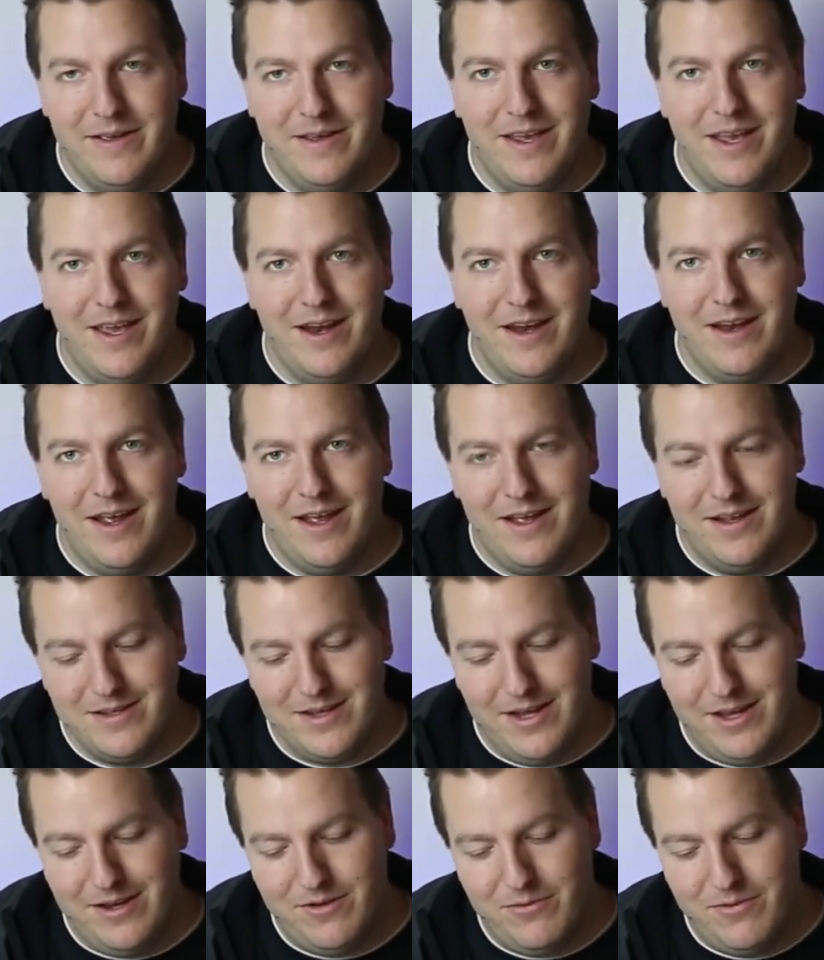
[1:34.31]
Canon has
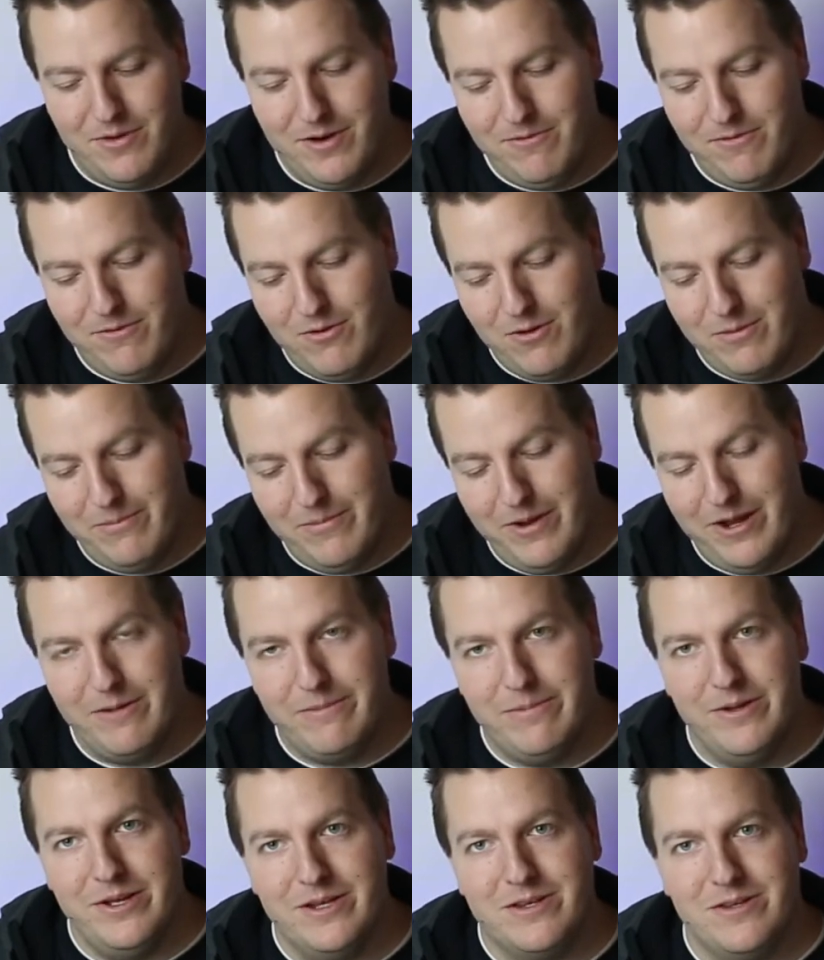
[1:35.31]
a 24
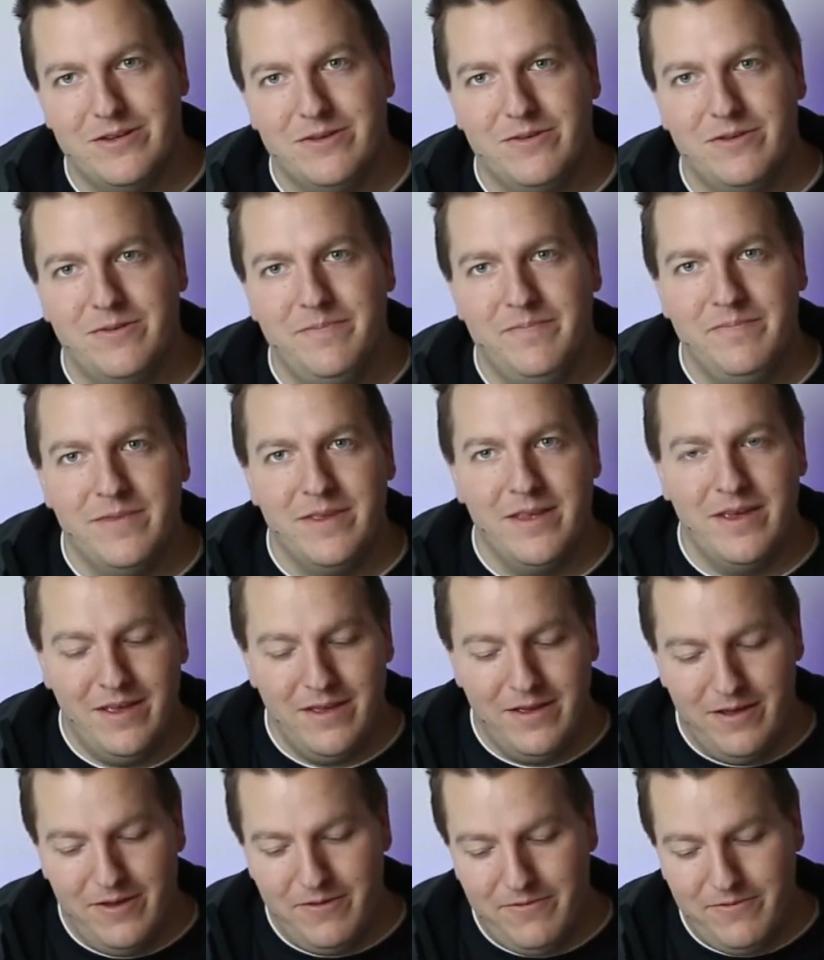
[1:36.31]
megapixel
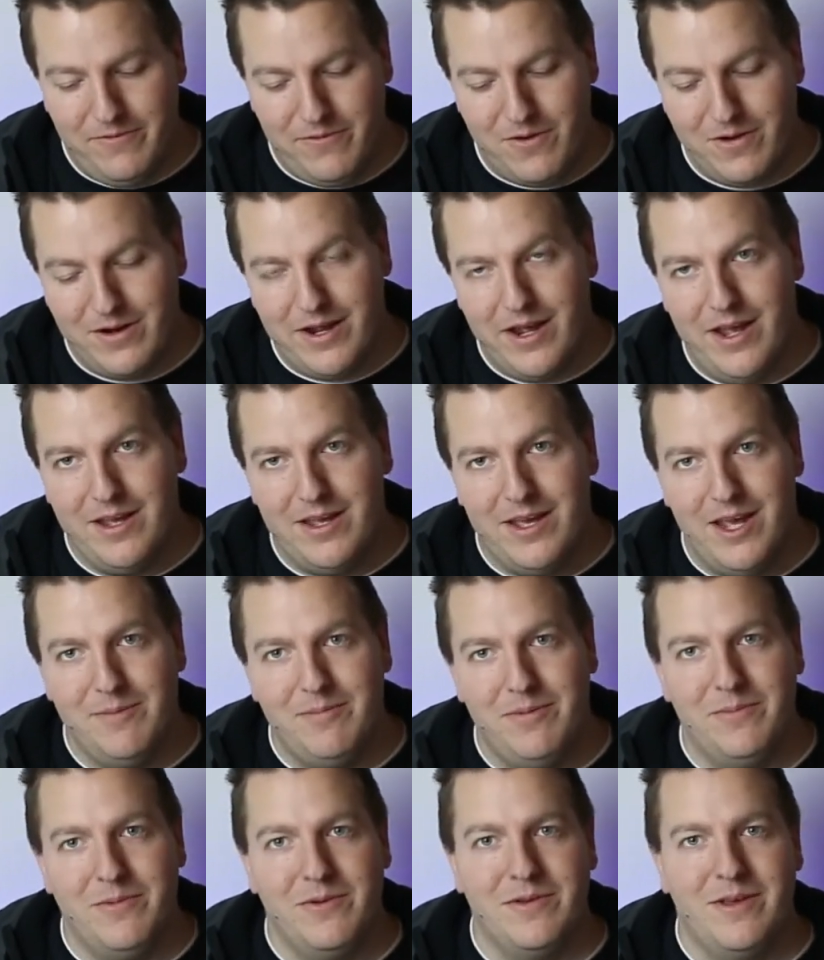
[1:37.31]
4K
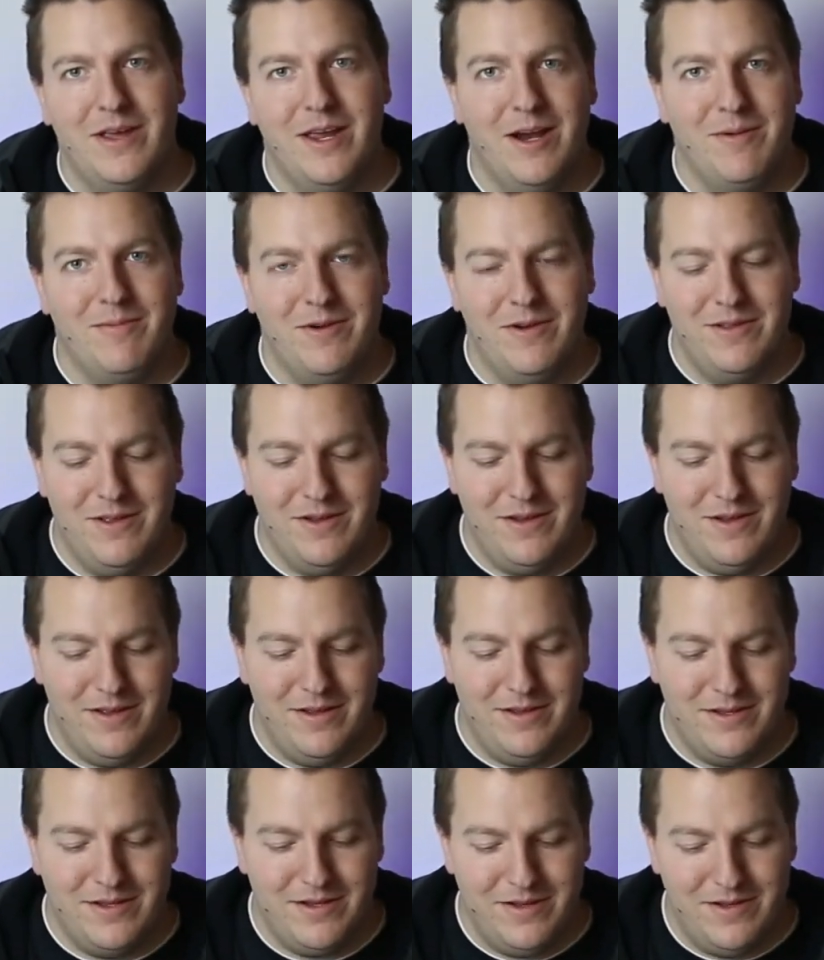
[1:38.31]
capable camera that
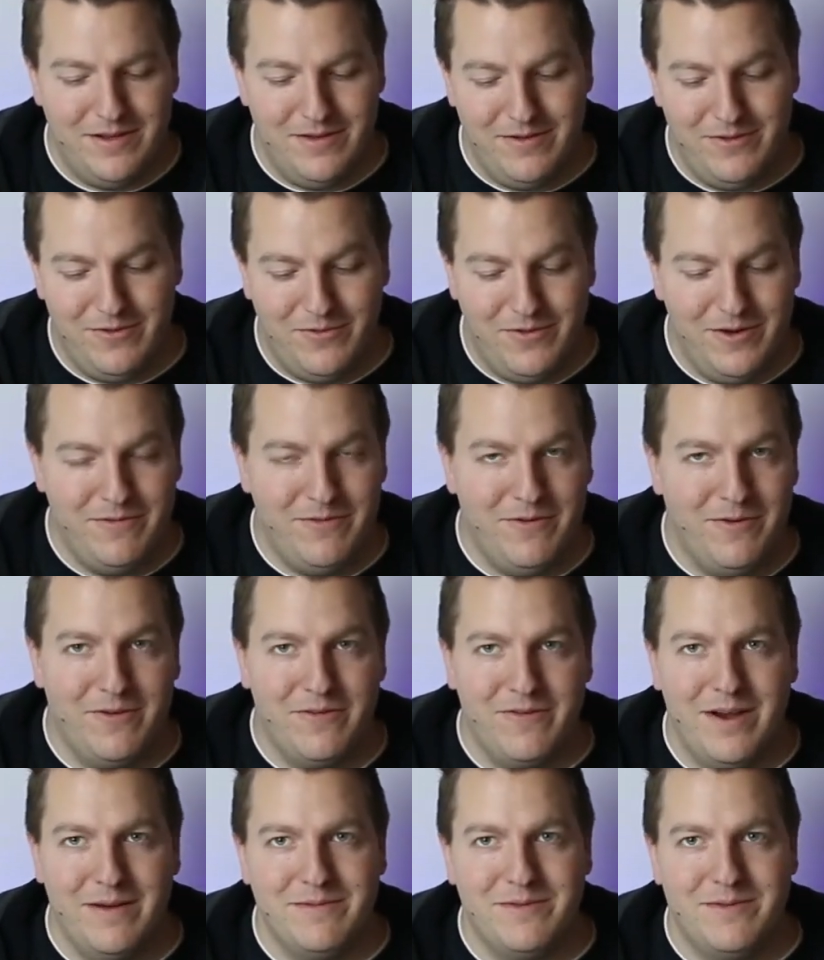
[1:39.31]
does 24
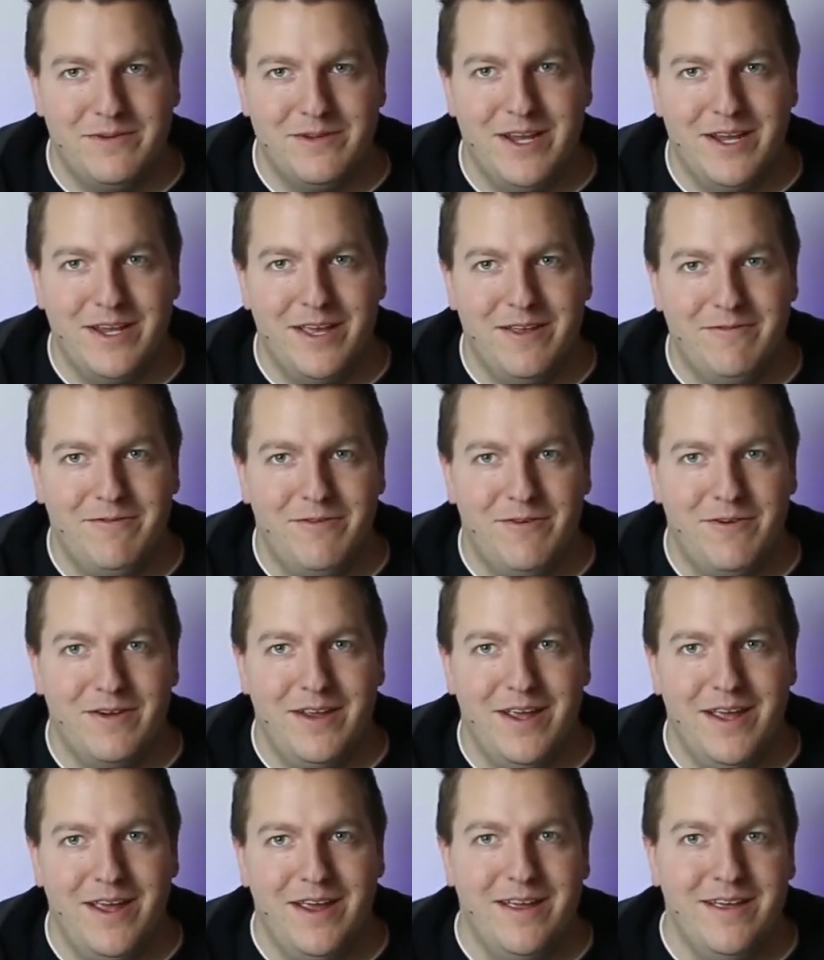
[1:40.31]
frames per second in
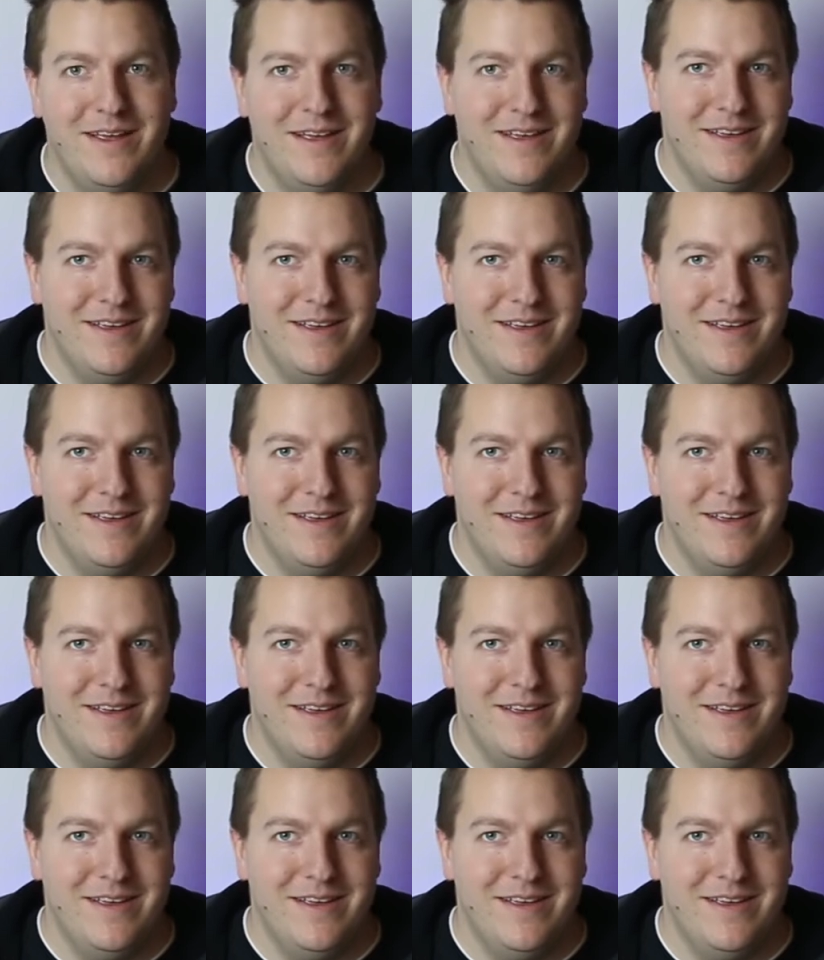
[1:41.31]
4K.